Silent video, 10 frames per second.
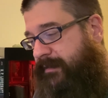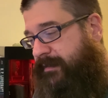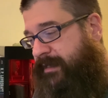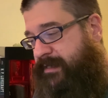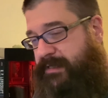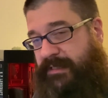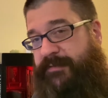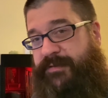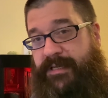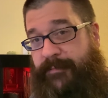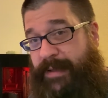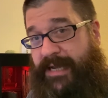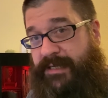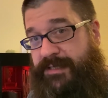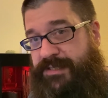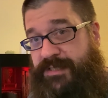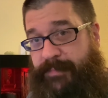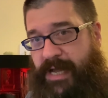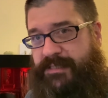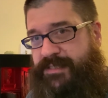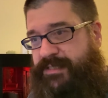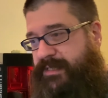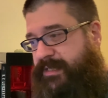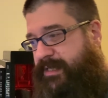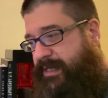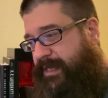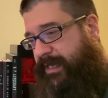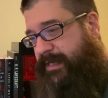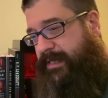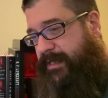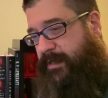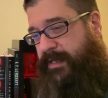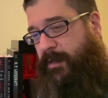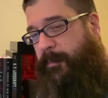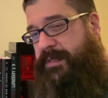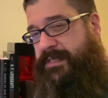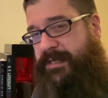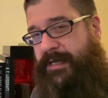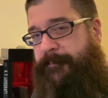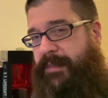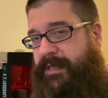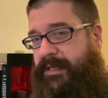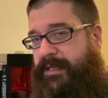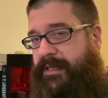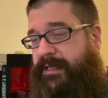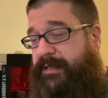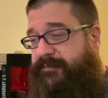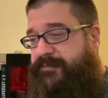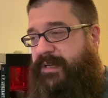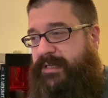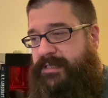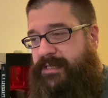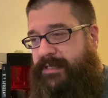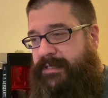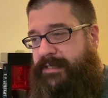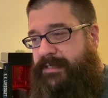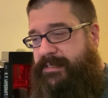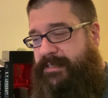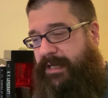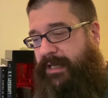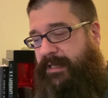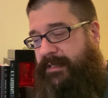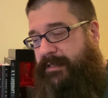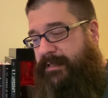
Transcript: has a delivery, a package, a box, and he opens it up and finds that it is a